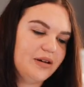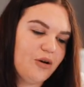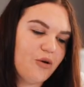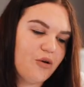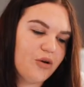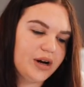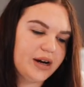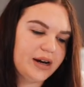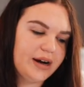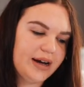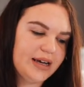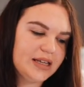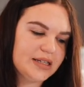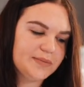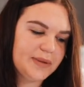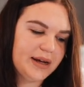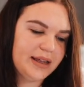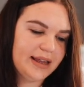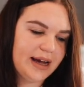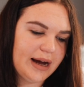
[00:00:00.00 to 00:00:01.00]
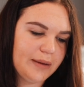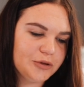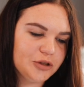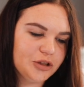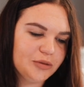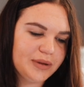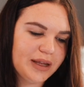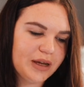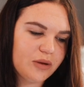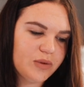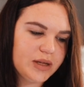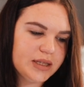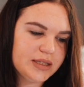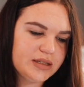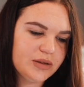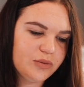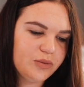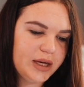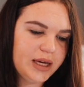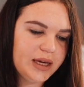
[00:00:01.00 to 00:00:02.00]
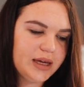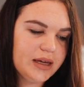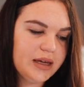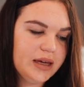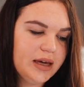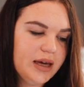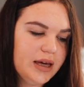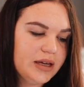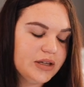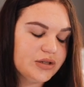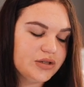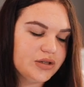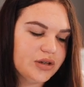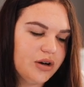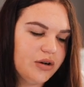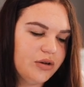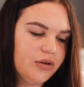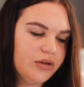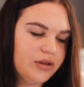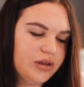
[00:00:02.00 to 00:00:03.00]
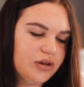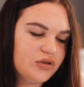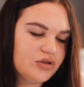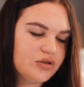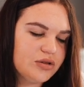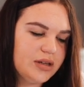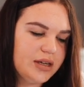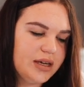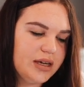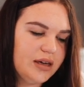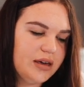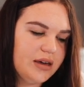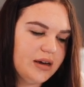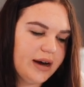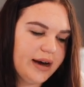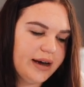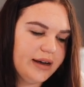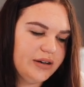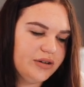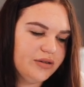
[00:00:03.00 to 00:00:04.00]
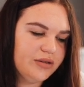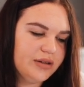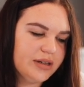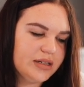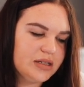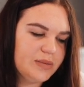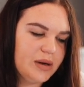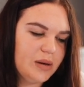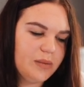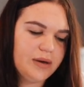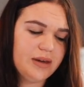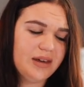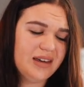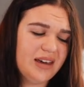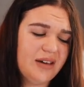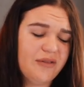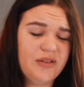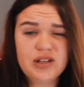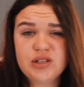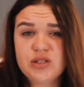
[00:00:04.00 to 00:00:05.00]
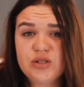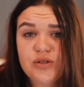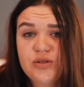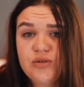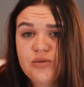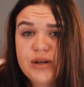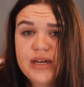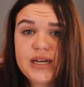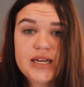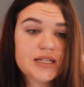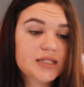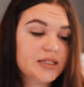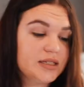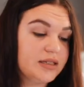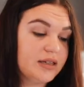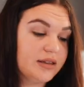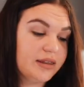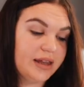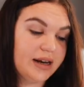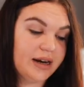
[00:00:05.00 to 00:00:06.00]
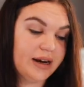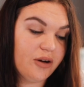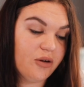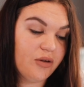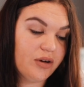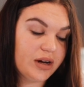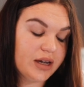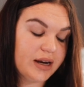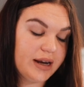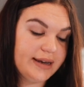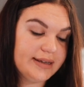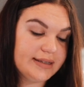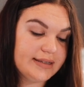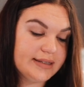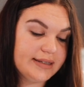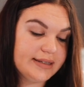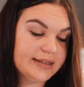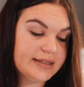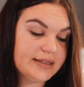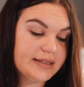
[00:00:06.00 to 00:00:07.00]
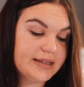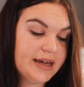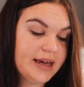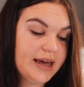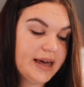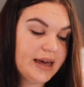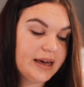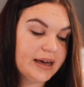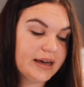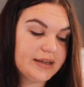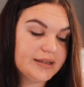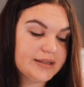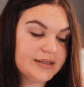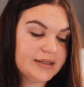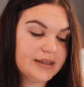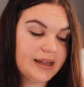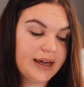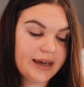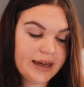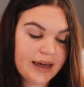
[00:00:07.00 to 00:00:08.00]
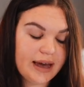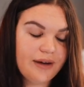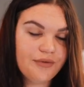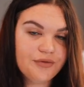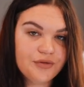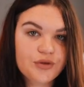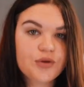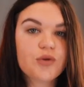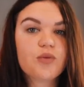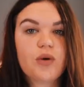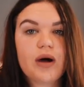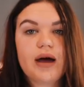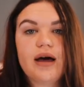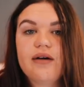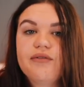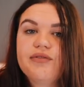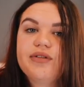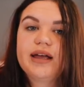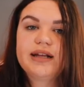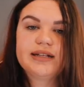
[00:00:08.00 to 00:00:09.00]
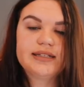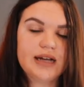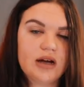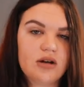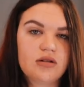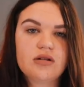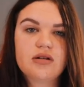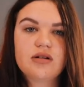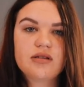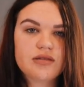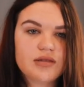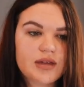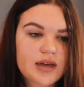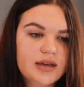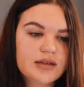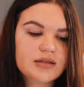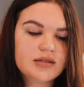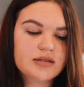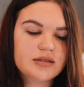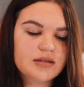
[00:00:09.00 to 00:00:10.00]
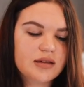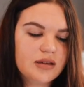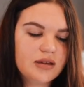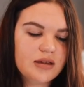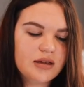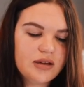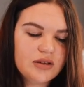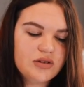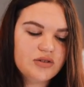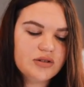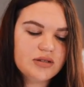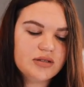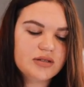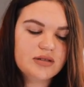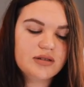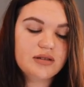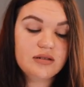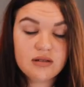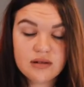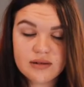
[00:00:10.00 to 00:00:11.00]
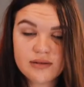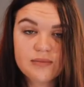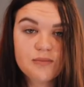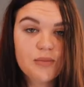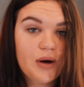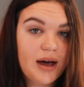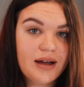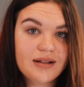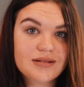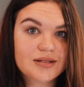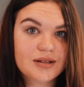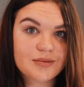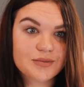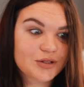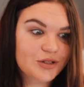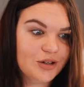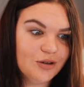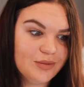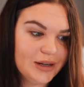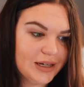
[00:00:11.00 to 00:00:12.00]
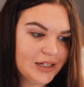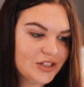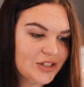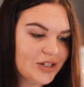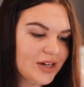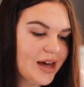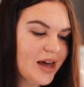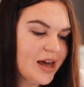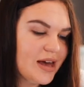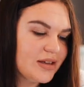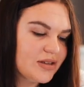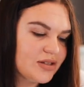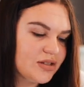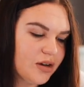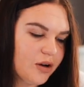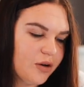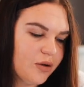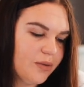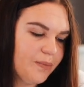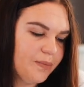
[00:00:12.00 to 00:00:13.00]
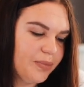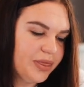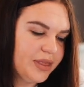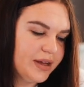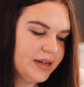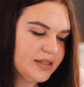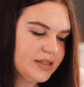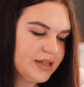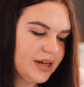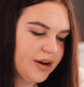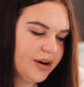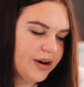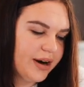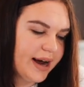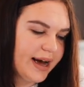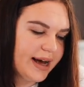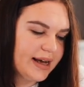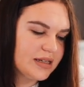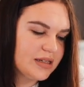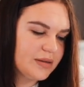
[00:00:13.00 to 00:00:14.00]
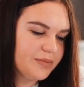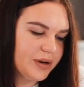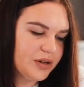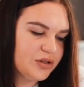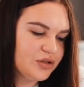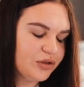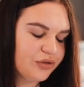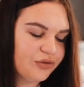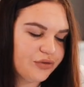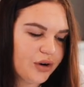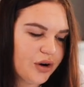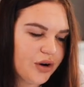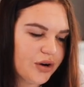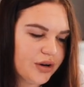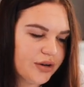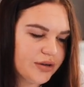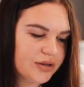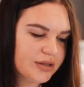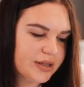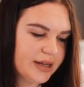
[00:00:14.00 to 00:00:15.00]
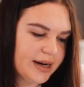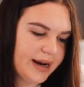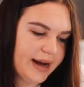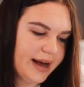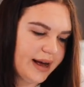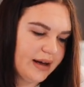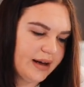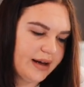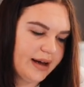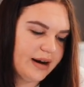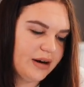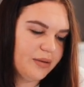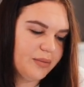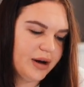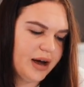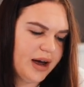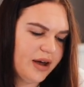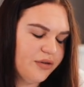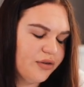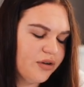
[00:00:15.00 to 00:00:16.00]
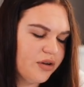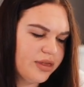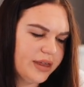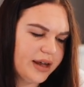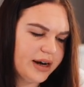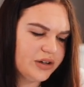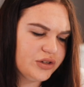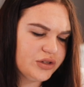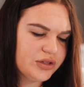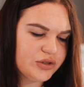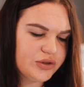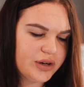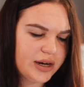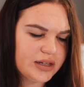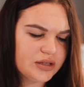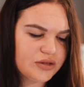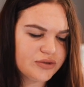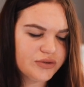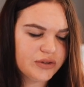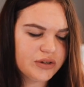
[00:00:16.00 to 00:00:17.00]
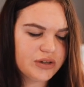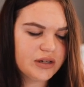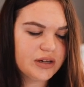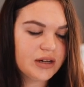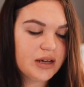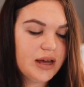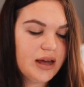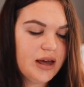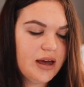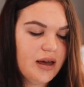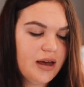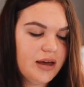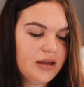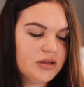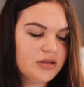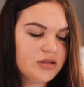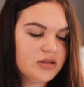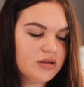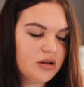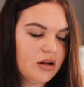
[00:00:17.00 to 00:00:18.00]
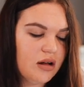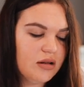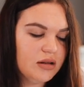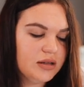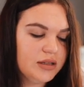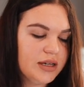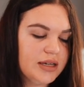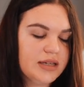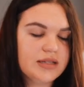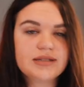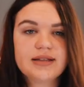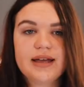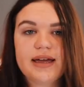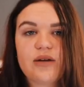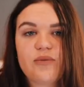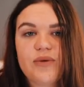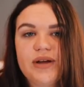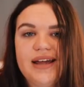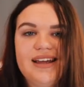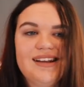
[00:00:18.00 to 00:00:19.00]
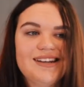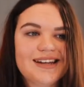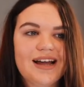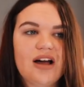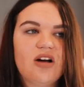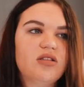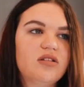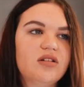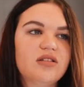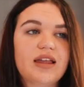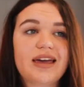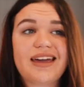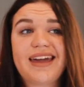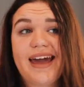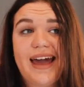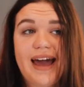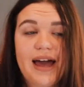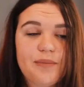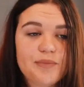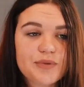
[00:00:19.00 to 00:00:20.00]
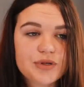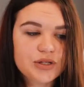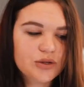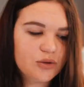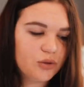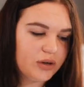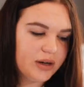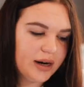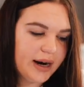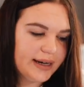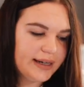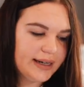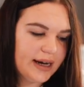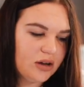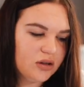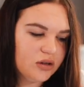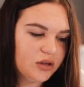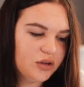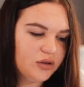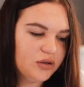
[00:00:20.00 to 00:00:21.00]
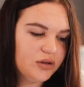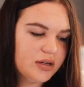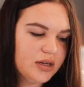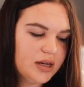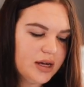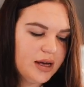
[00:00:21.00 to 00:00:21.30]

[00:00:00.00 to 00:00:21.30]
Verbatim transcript: organize my laptop like once a week, so usually I do this maybe every 2 weeks that I organize this, because like after a while of like download things, it just piles up so much. So this here has a bunch of photos that I had on my iPhone that I just transferred. Installed is like when I download like apps, or I download